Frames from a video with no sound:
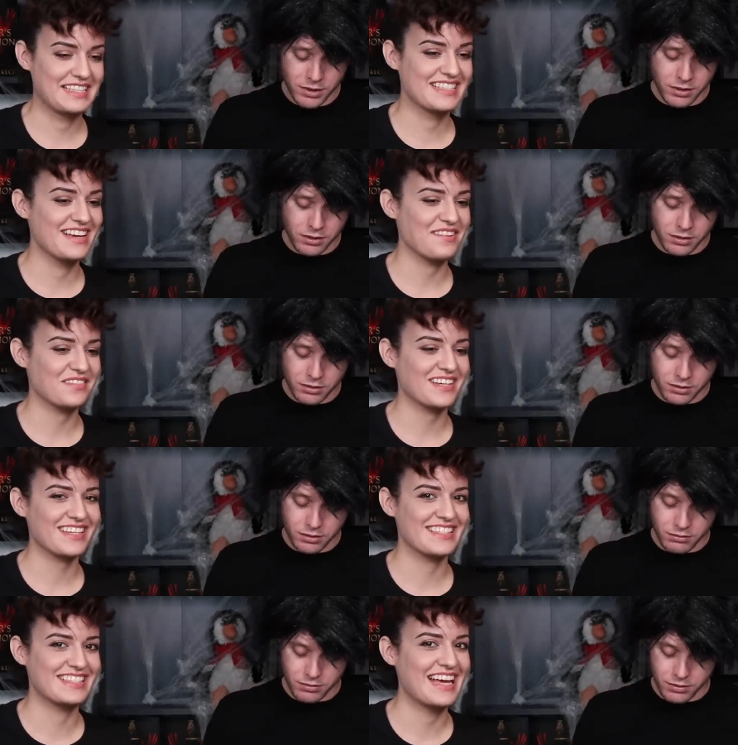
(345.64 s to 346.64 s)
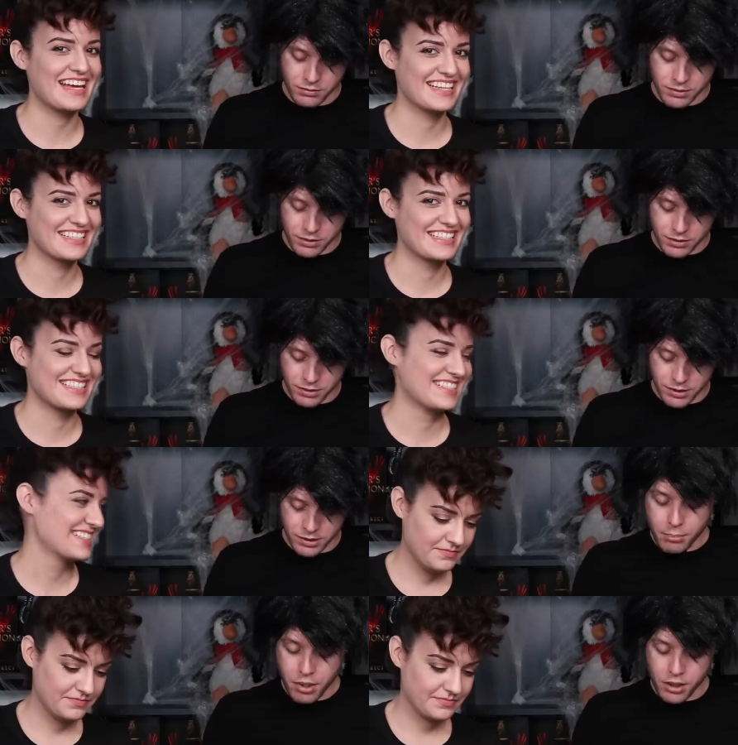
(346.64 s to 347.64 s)
Speaker 1: That's not what it says.
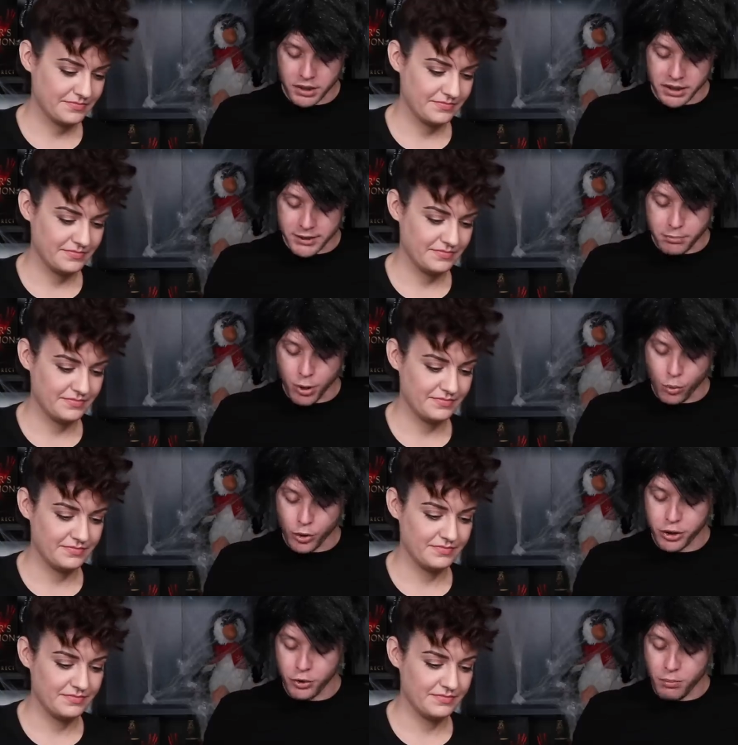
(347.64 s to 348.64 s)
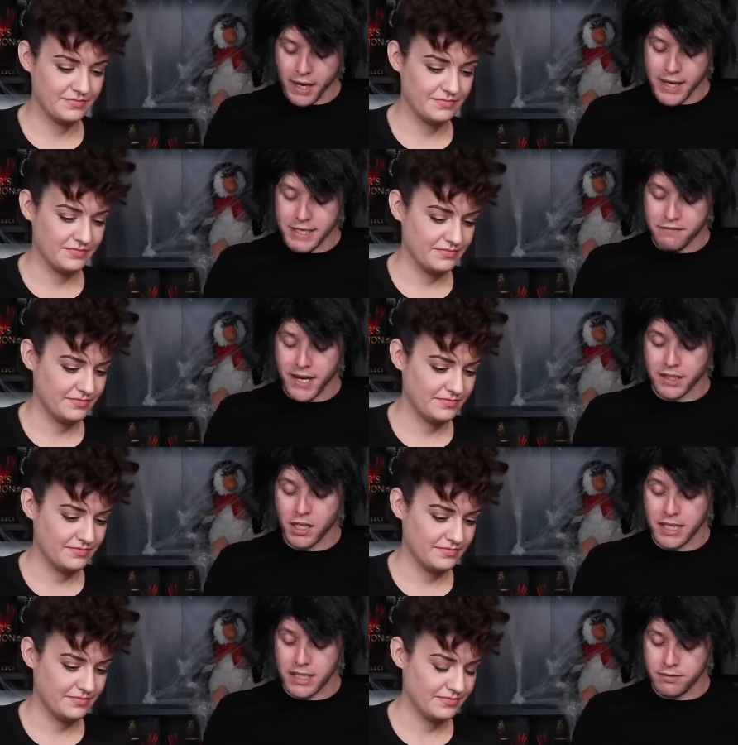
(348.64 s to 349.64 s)
Speaker 2: Apologies, but would you mind if I
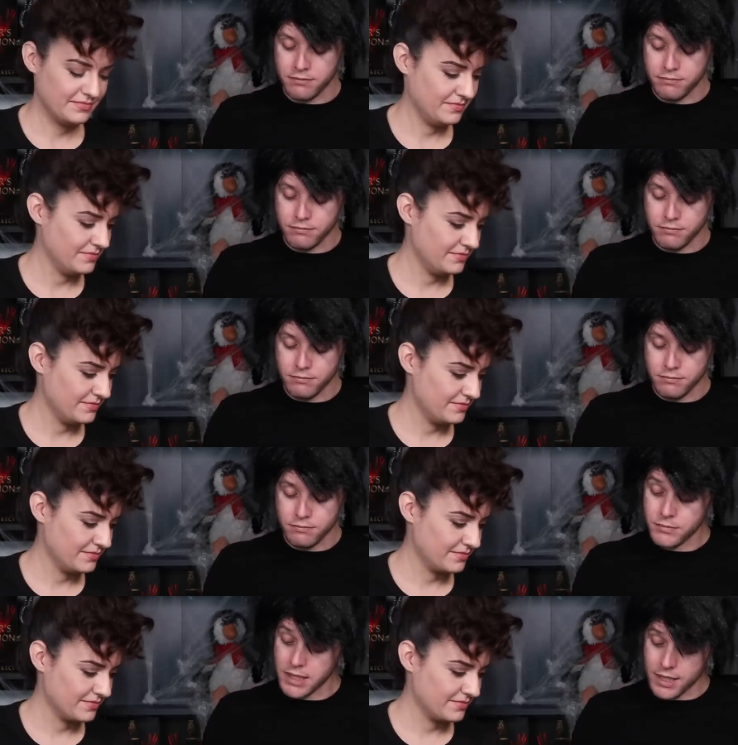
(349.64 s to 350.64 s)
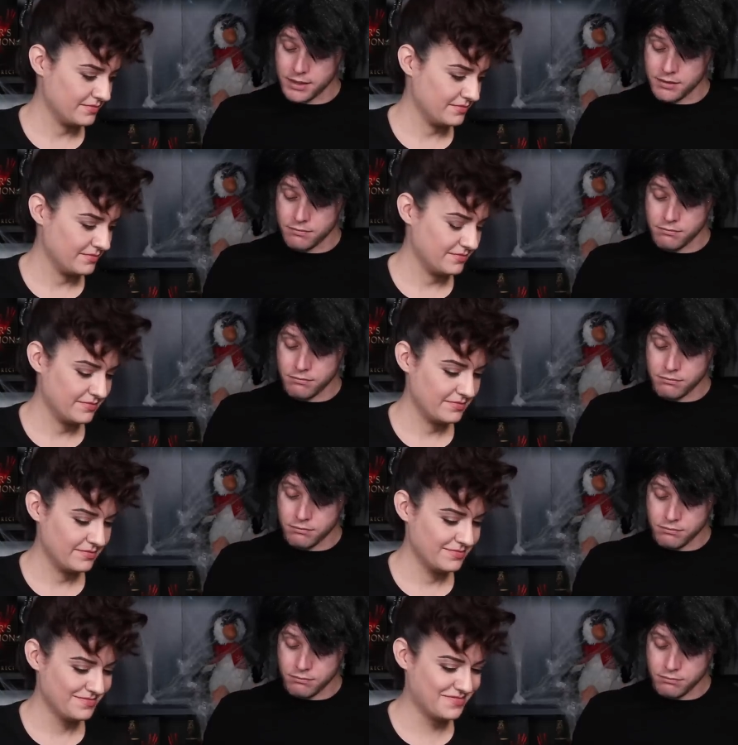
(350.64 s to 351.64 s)
cut in? Yes?
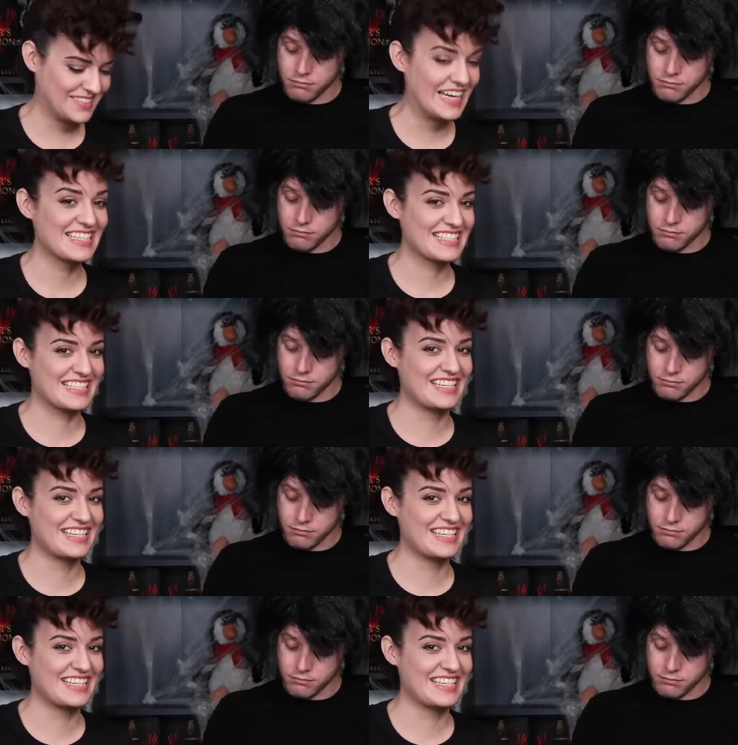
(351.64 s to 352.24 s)
Speaker 1: That's